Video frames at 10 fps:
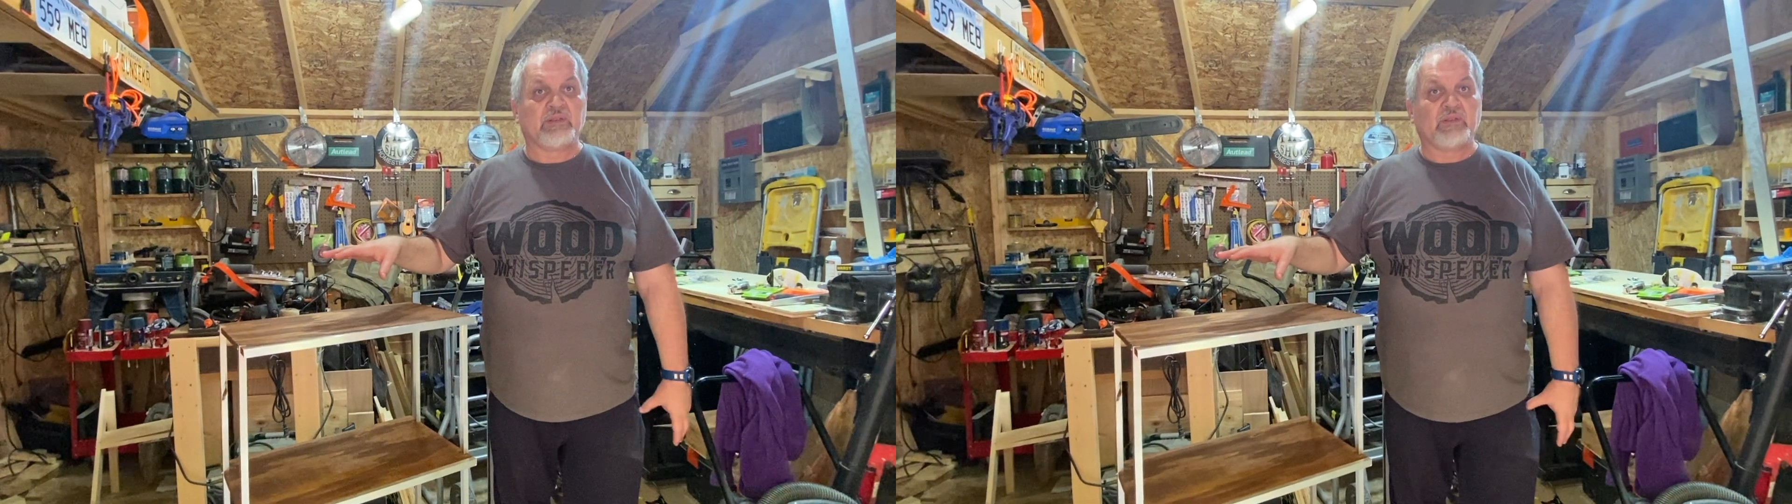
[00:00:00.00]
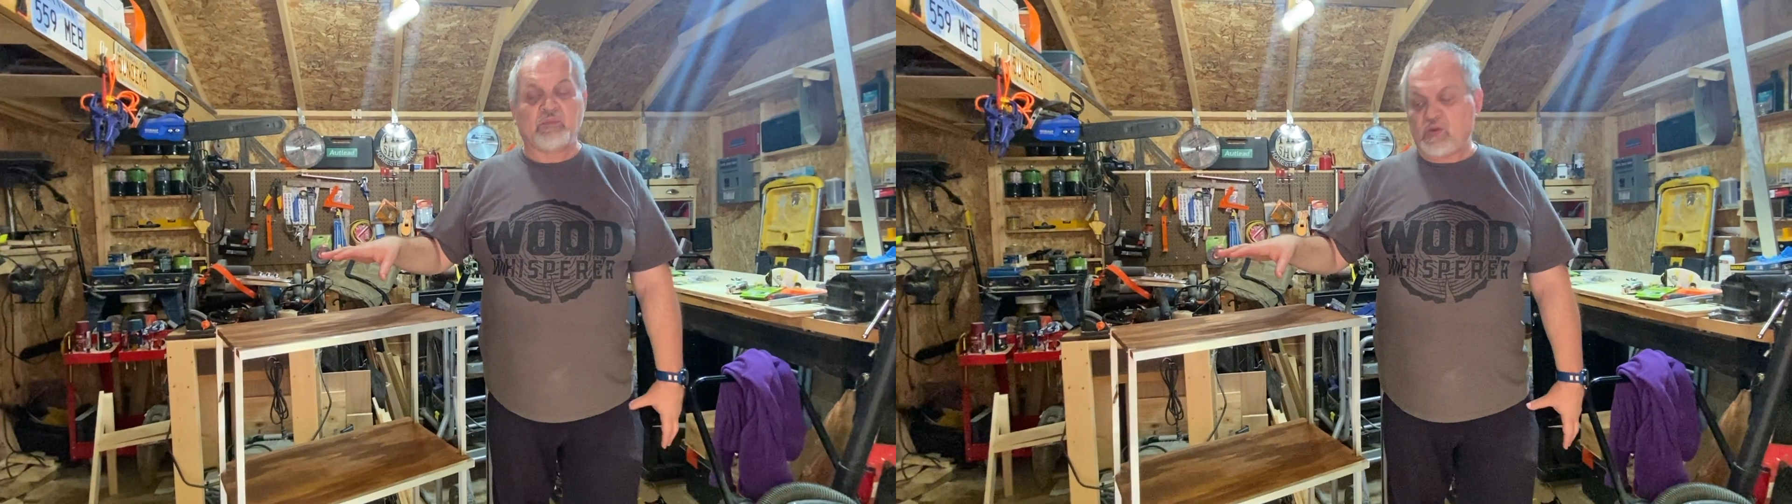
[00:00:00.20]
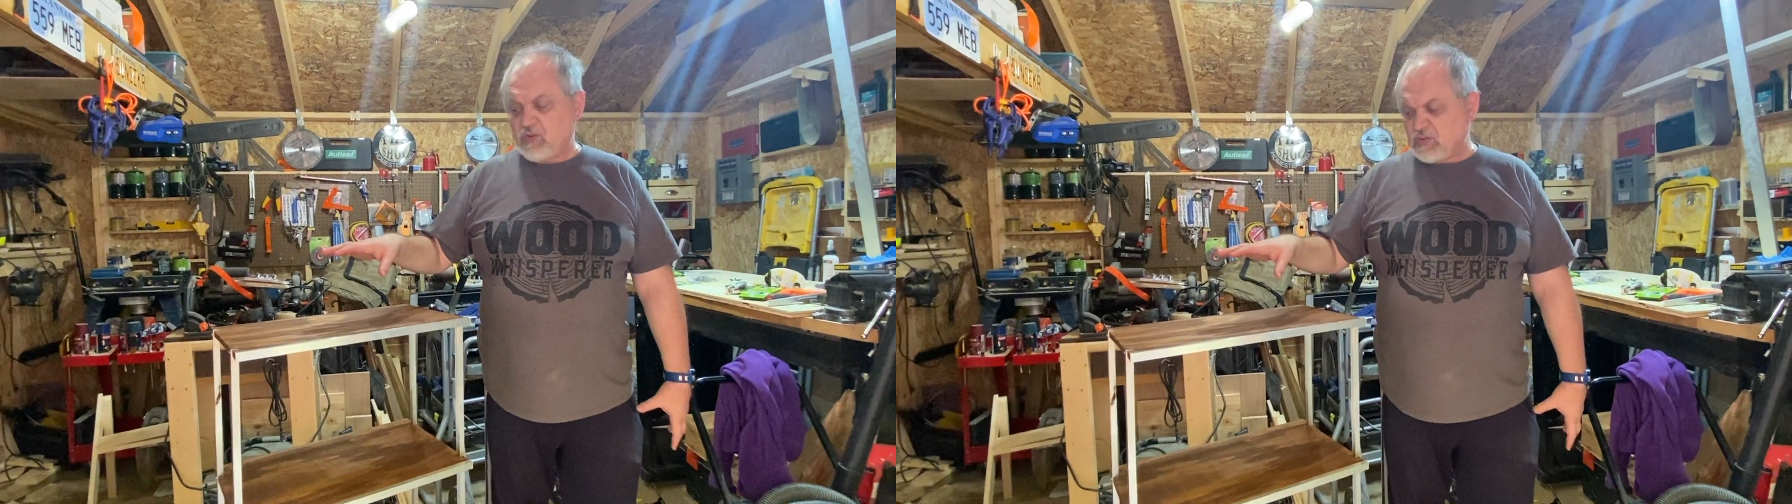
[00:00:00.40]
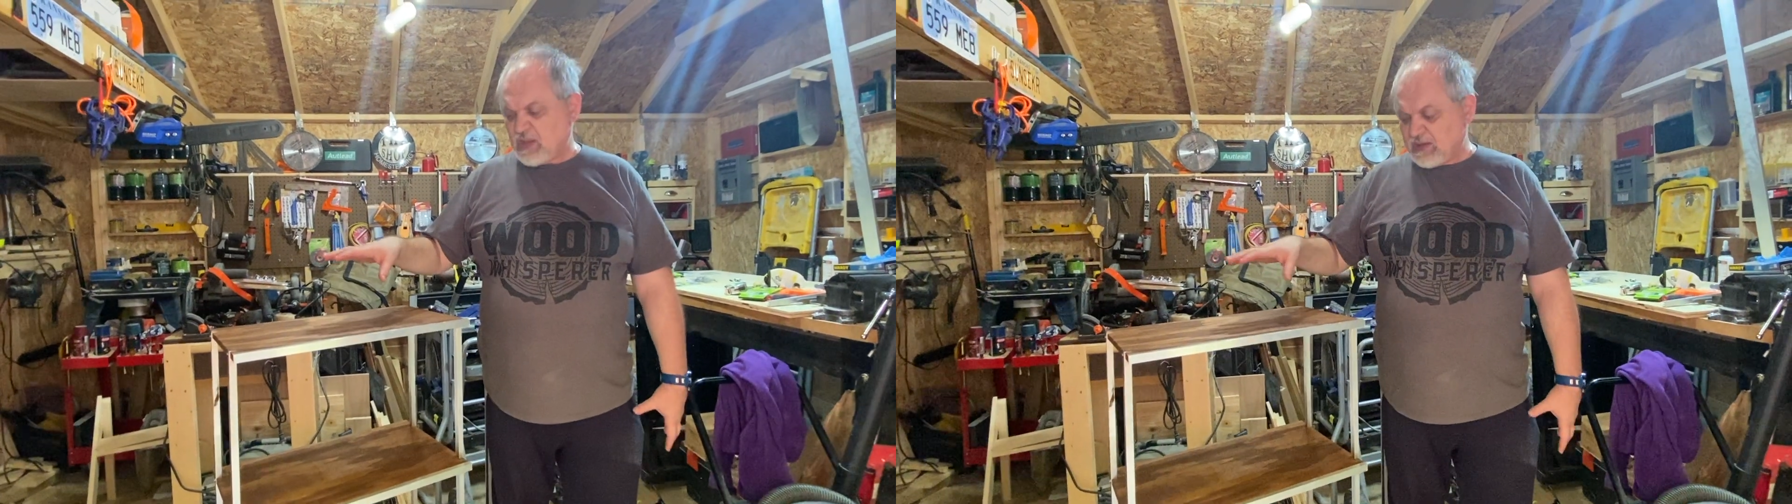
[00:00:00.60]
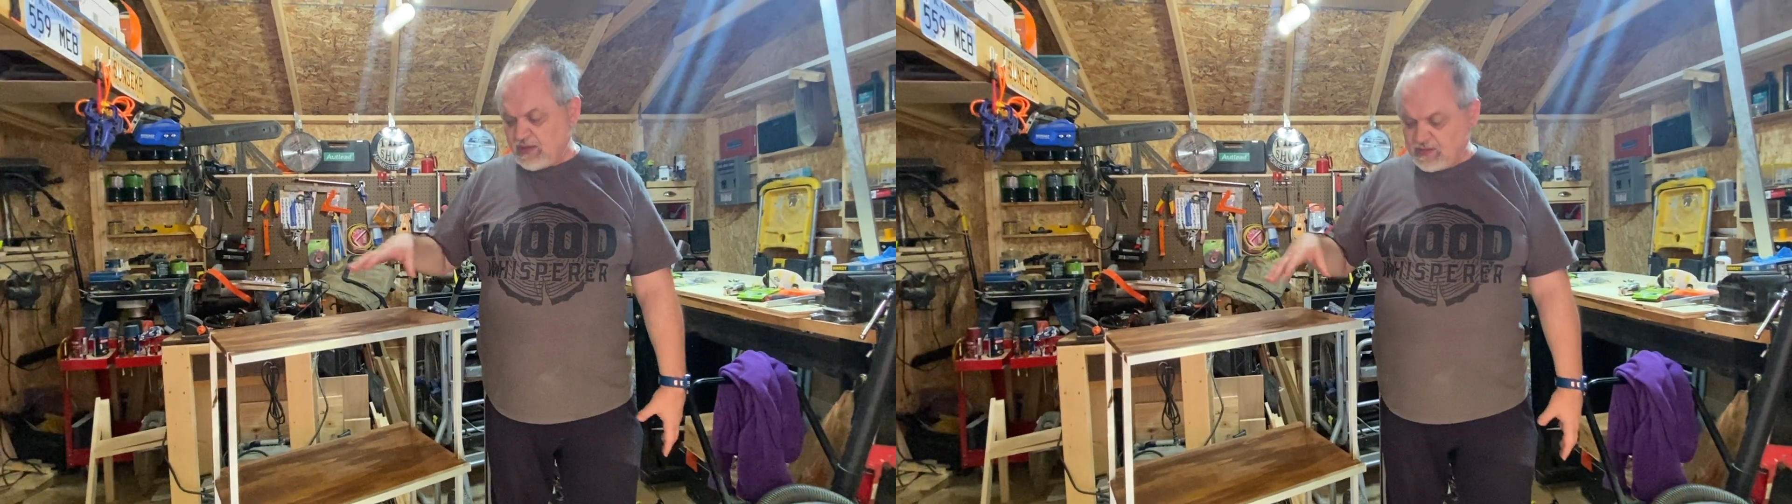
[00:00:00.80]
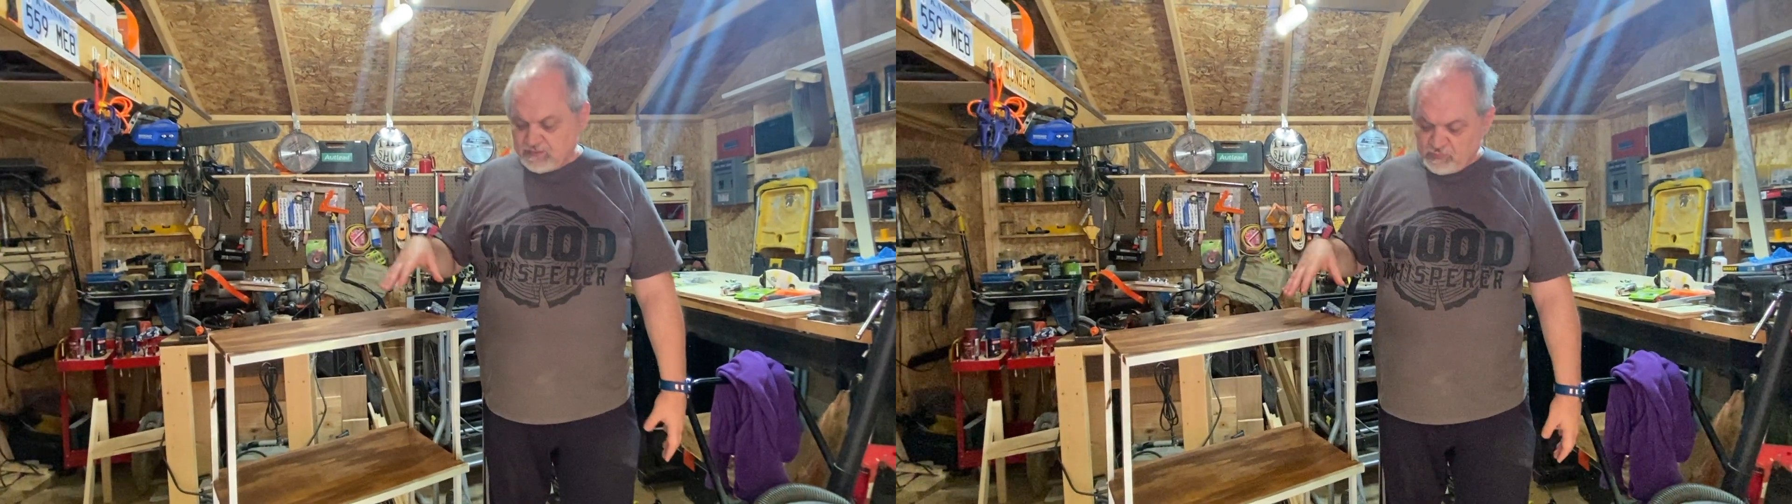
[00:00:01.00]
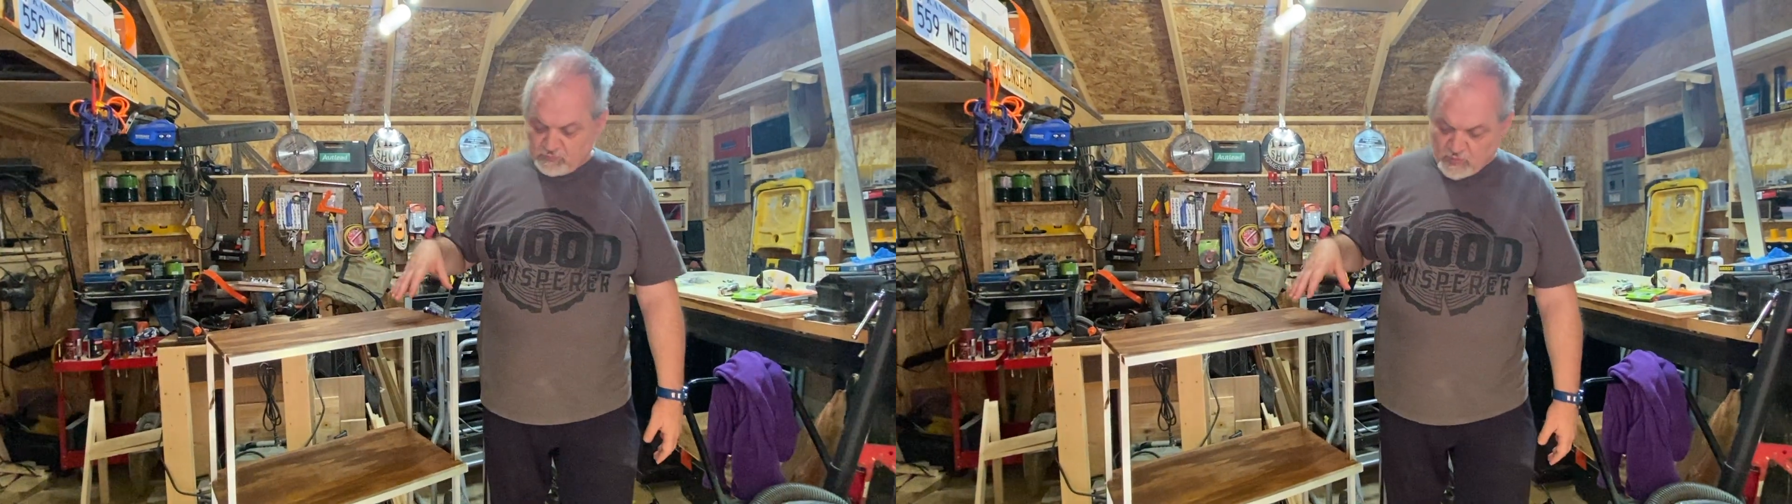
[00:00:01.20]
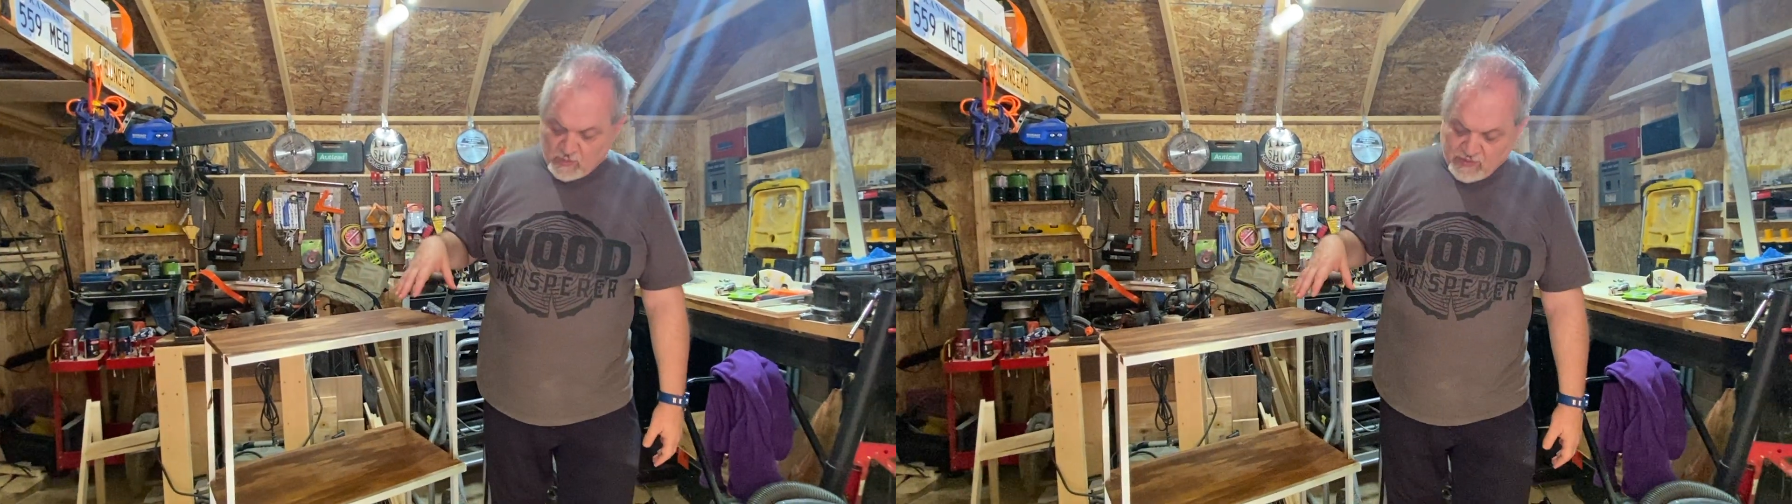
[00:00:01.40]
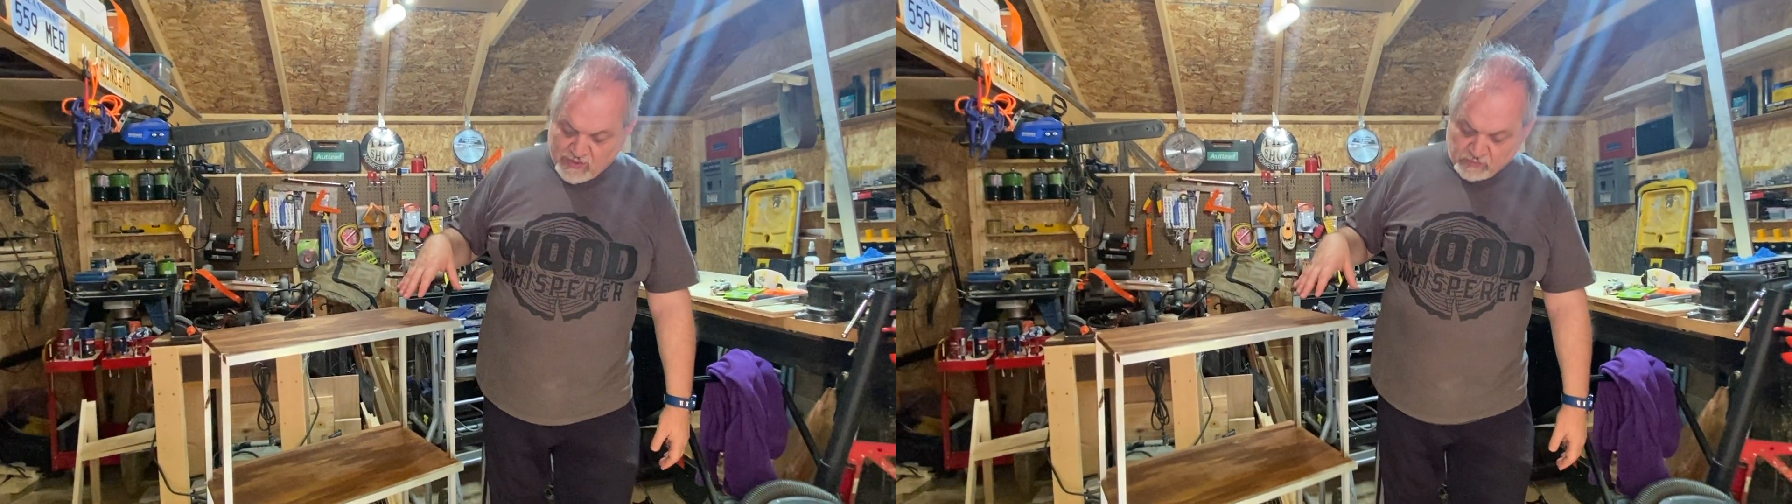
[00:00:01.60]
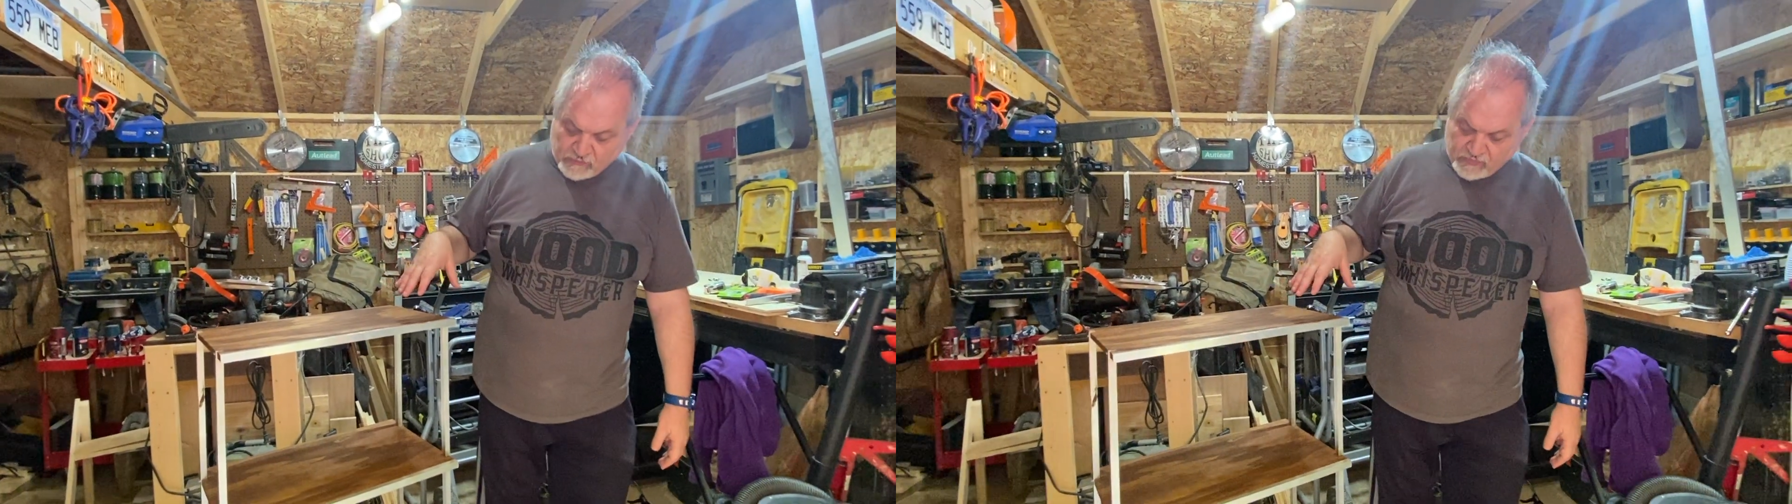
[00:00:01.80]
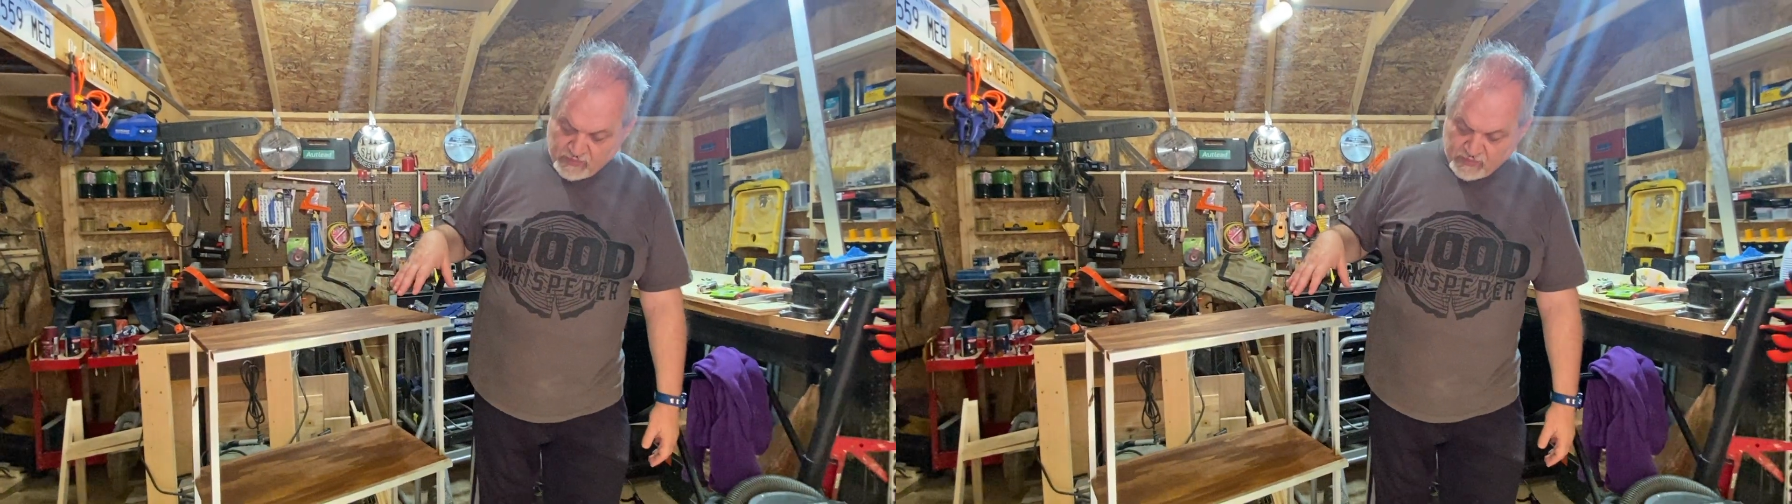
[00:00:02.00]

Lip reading: because you can get probably out of